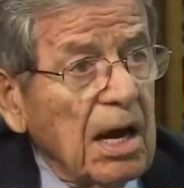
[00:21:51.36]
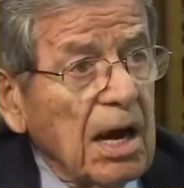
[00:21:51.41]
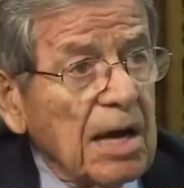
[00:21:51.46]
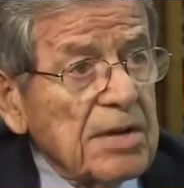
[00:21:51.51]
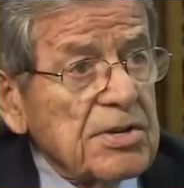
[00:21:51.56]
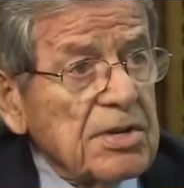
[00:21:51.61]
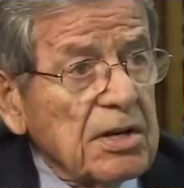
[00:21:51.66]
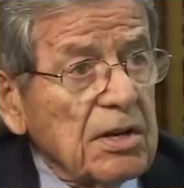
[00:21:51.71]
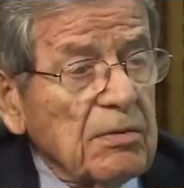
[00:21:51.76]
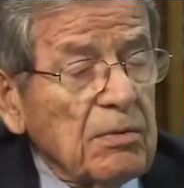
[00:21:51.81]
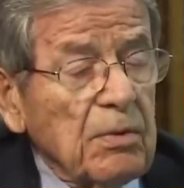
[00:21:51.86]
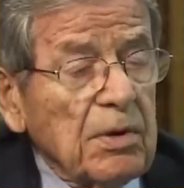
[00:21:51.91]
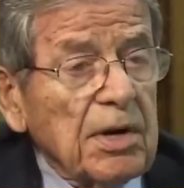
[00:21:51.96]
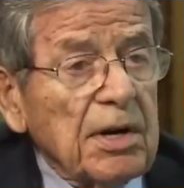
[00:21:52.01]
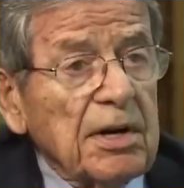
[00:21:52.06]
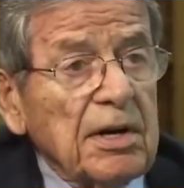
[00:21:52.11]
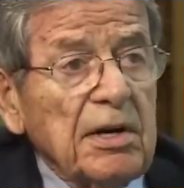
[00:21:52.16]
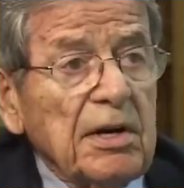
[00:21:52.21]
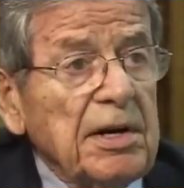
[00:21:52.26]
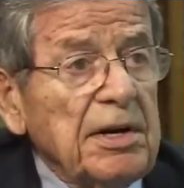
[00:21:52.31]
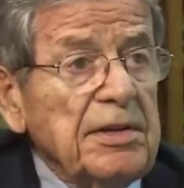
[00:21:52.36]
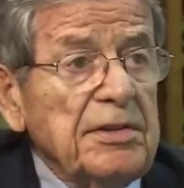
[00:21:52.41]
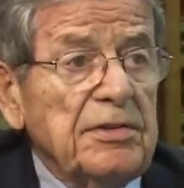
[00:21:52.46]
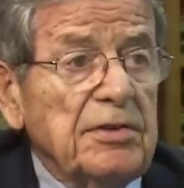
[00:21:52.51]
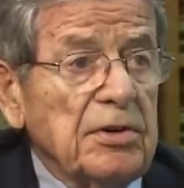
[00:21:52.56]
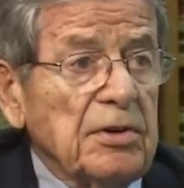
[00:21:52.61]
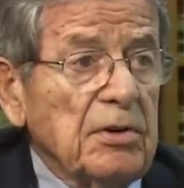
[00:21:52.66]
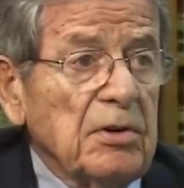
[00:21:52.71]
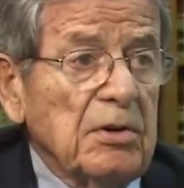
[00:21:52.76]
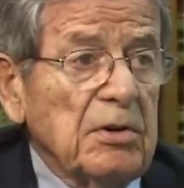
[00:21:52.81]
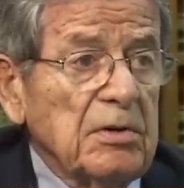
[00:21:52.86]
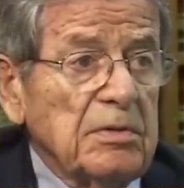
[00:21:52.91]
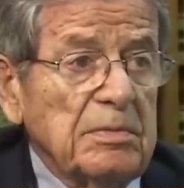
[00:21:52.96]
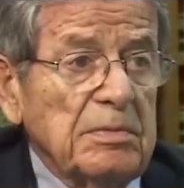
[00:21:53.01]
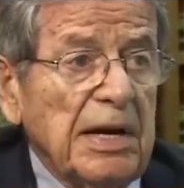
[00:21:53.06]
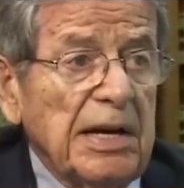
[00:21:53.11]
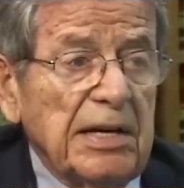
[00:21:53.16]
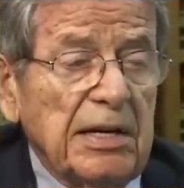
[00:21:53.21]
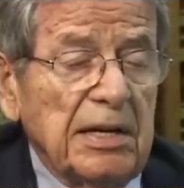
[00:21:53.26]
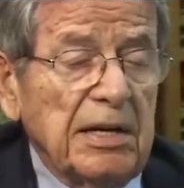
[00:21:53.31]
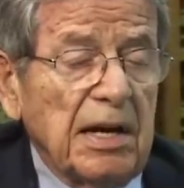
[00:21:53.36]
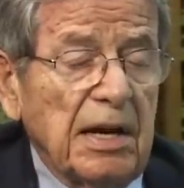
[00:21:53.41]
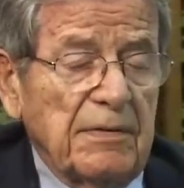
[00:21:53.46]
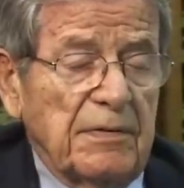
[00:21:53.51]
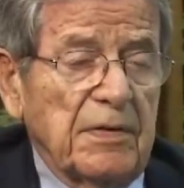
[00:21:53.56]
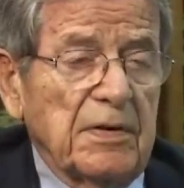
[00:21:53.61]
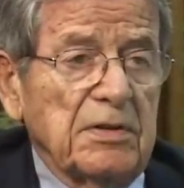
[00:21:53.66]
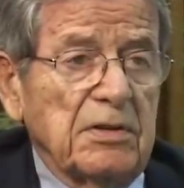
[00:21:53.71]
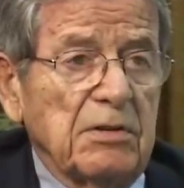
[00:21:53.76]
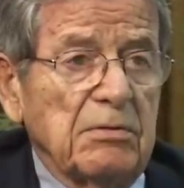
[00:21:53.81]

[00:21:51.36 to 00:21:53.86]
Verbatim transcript: I said, if we're going to make an effort